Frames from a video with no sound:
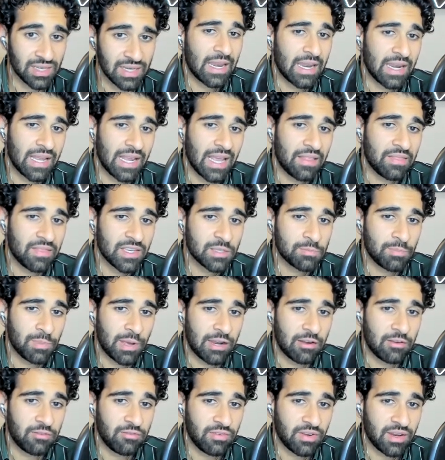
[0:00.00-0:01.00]
And again, this
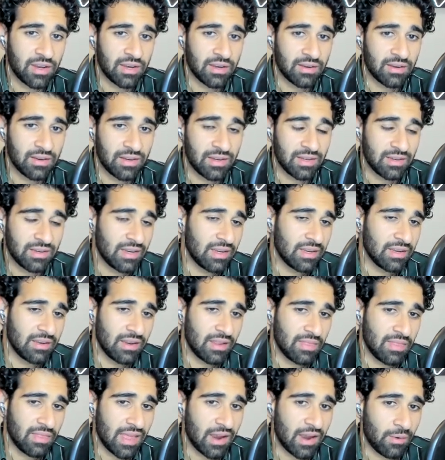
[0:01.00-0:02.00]
benefit,
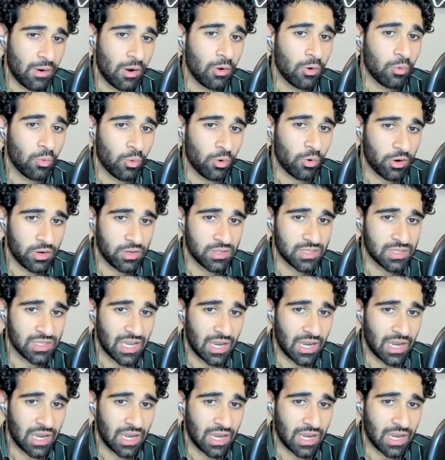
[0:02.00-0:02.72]
in their own words,